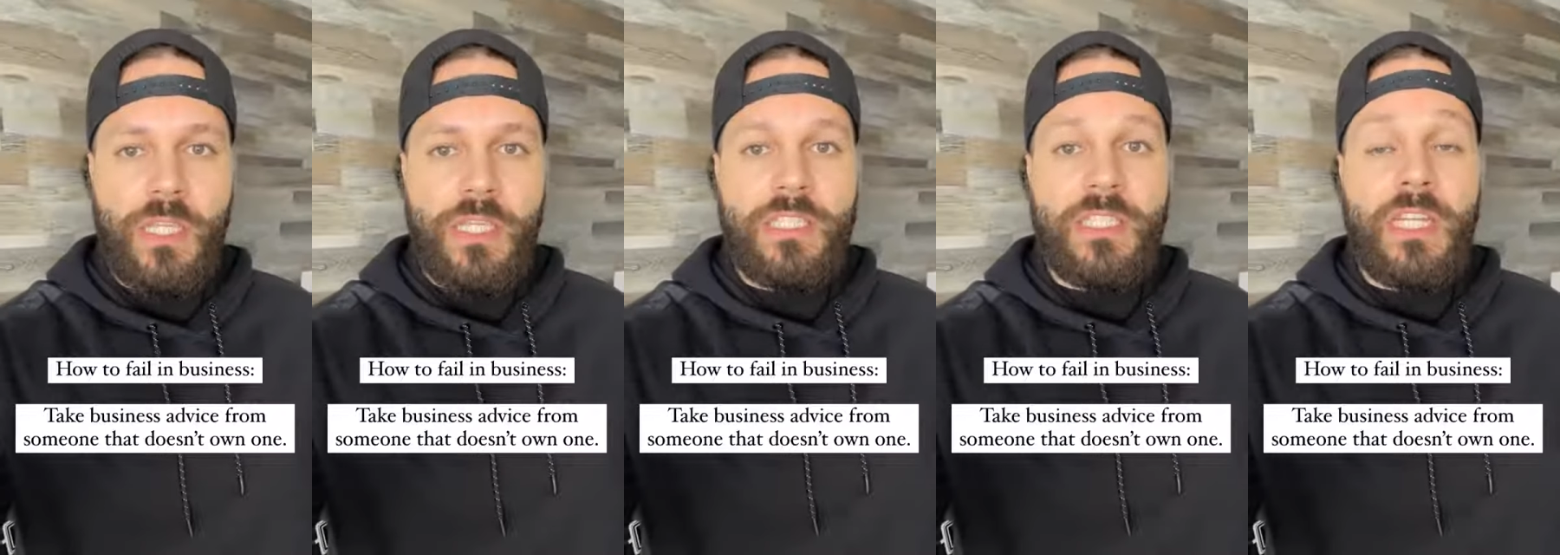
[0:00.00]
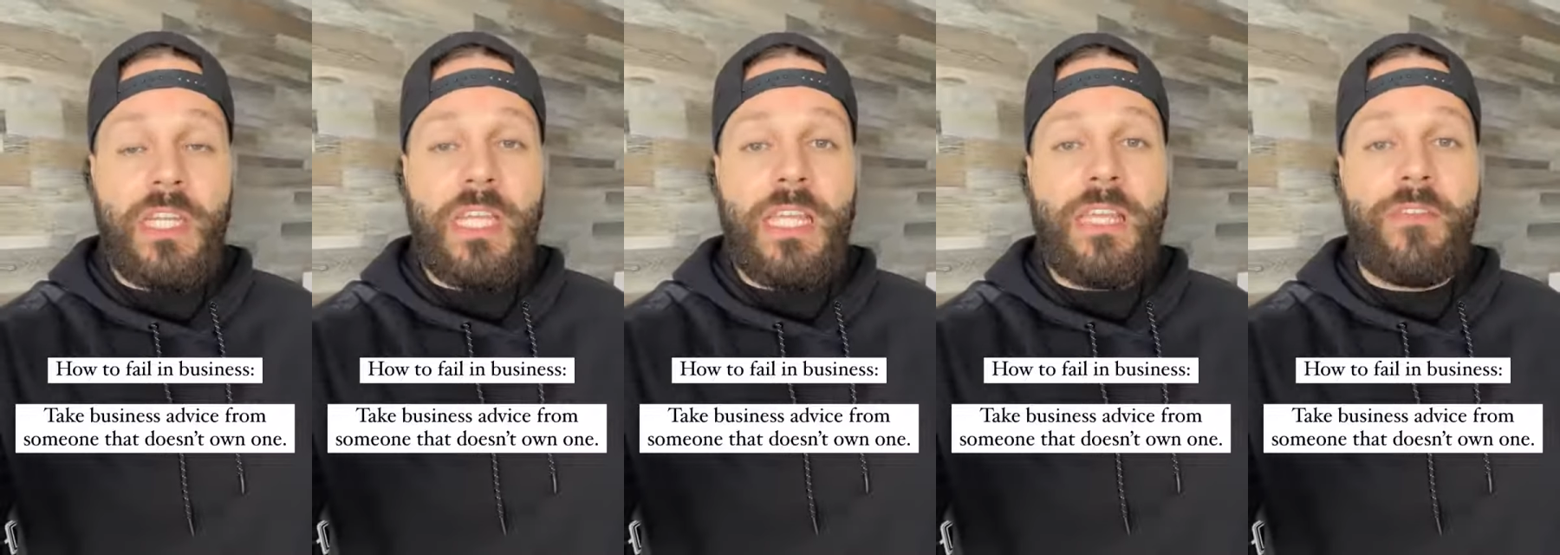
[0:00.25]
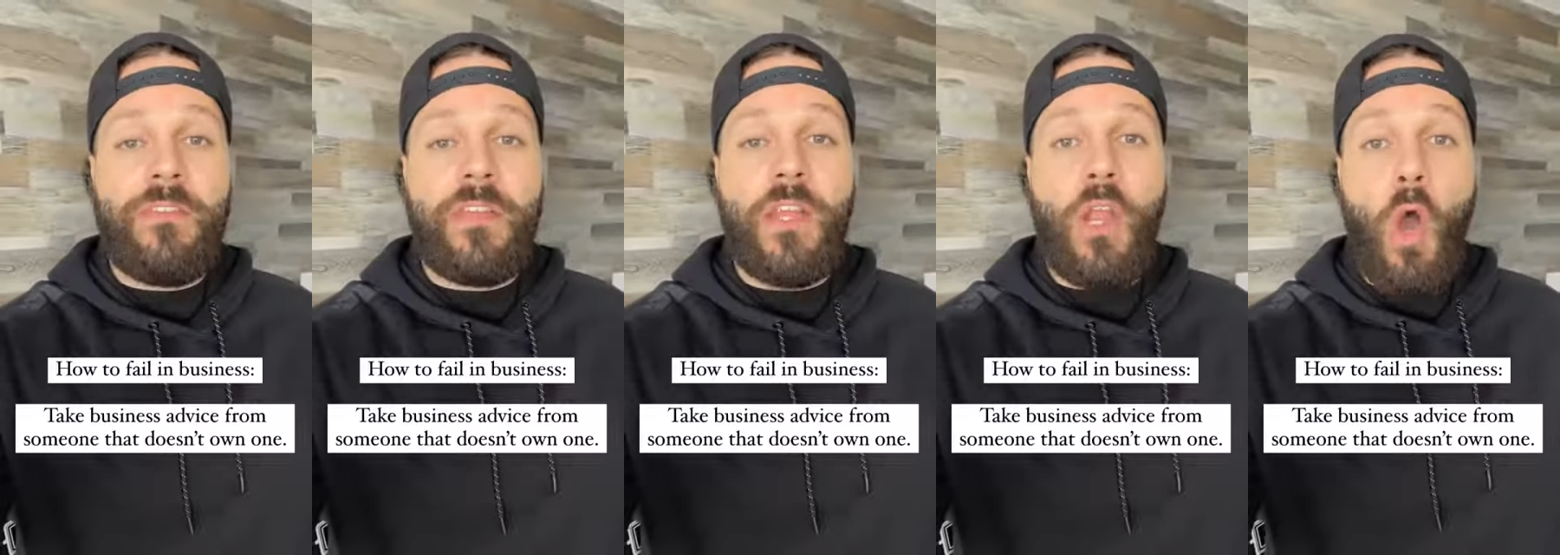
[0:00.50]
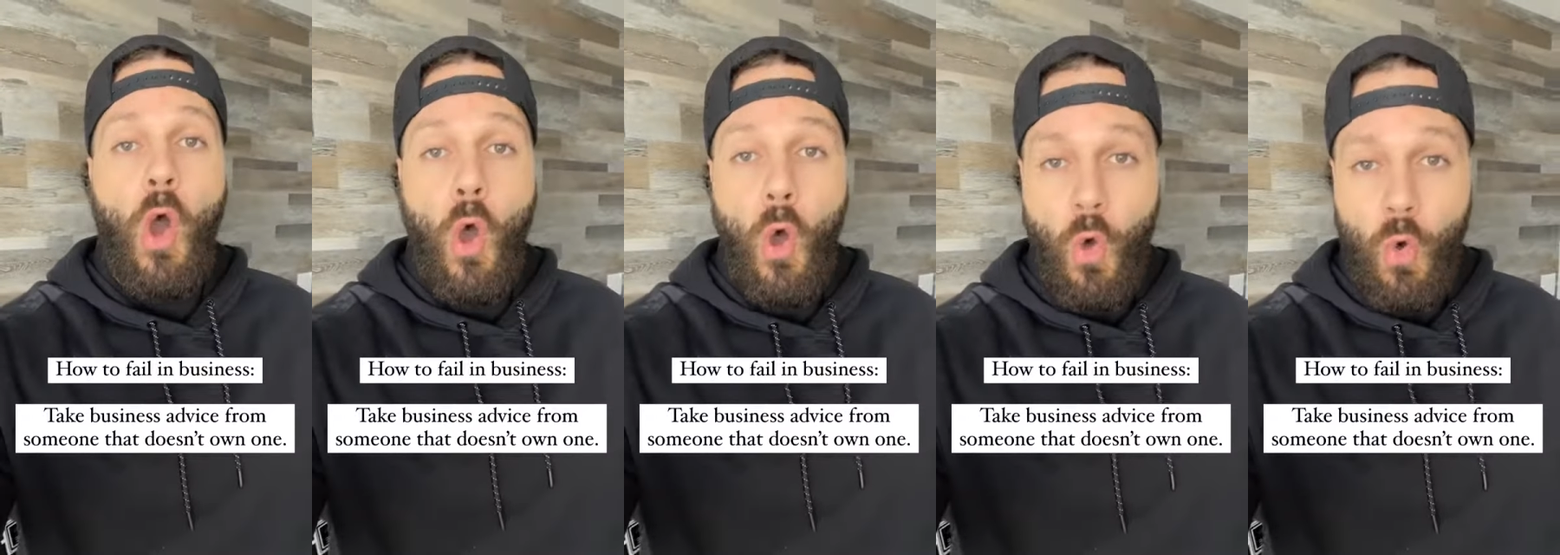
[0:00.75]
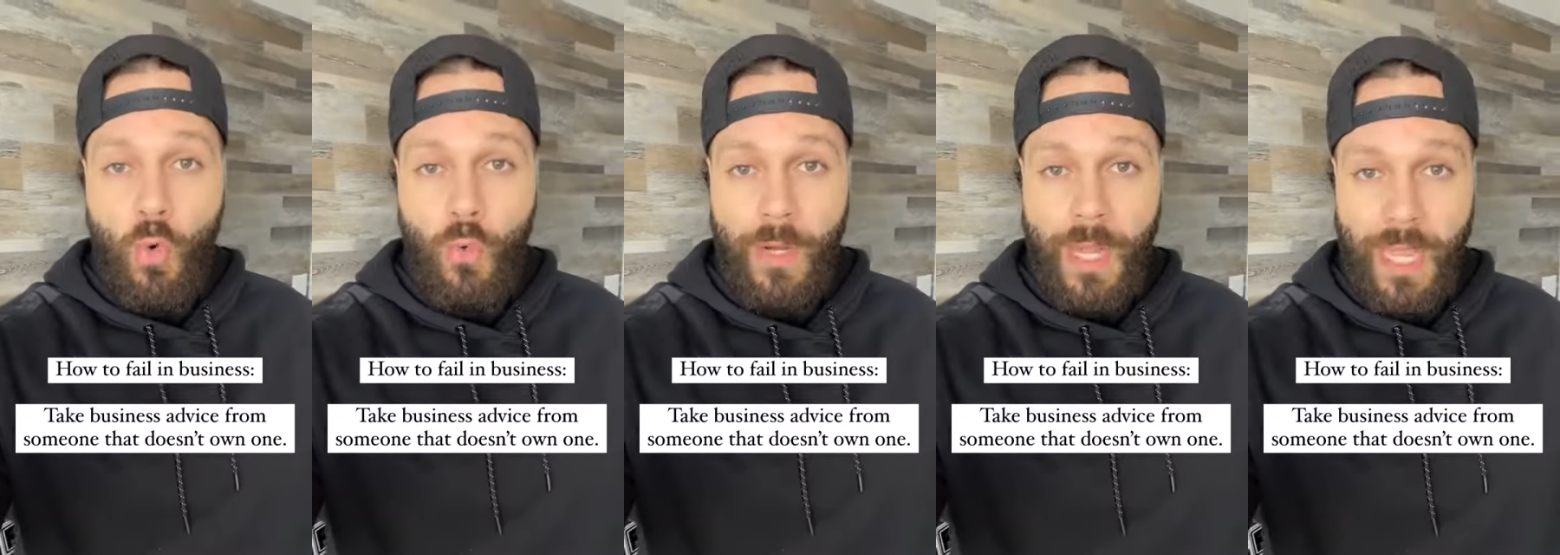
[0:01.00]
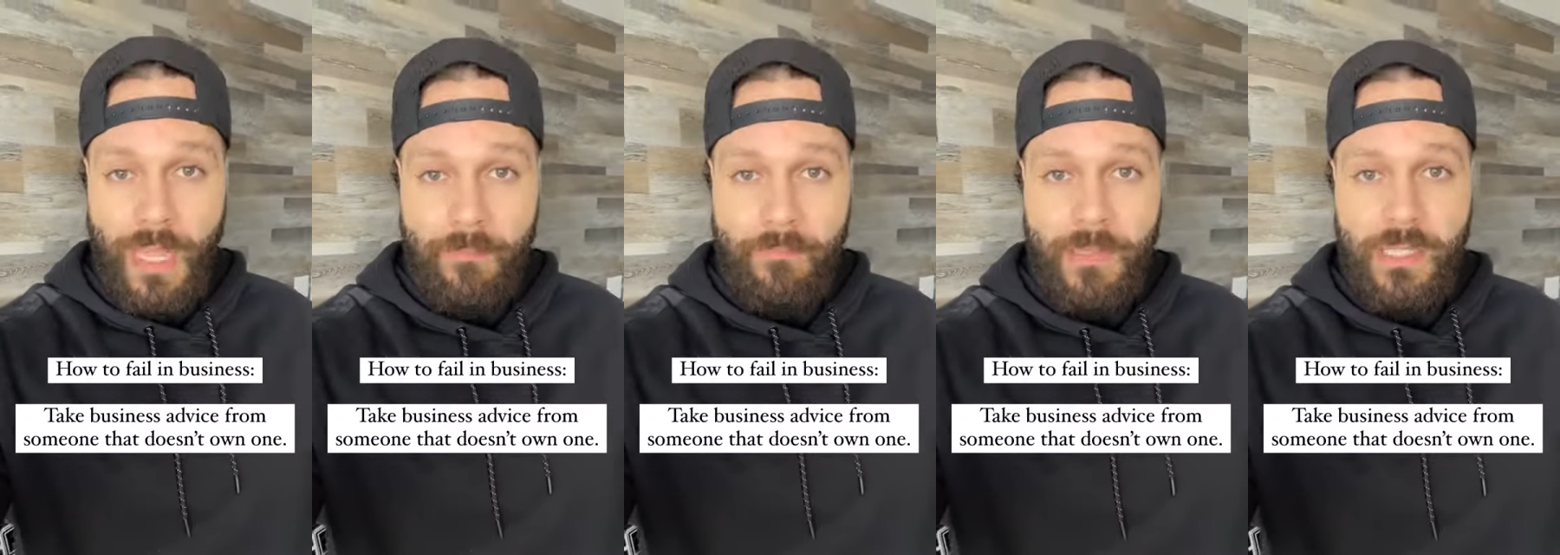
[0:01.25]
doesn't even
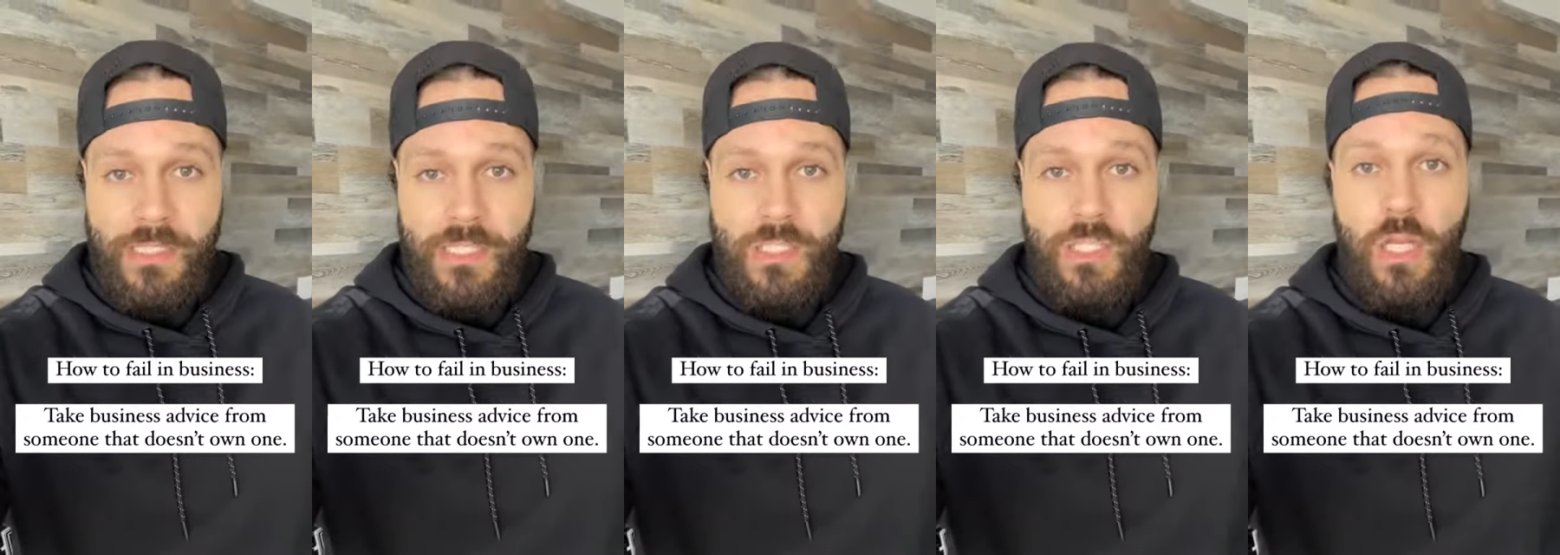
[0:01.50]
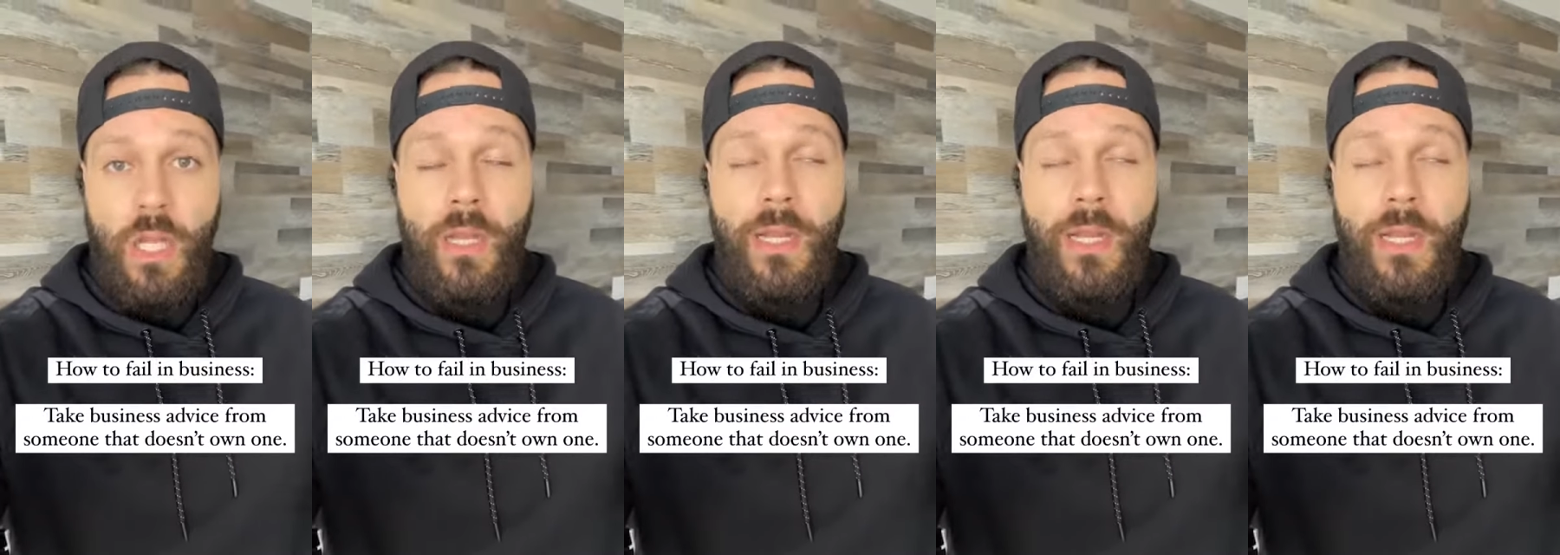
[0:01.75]
own a business.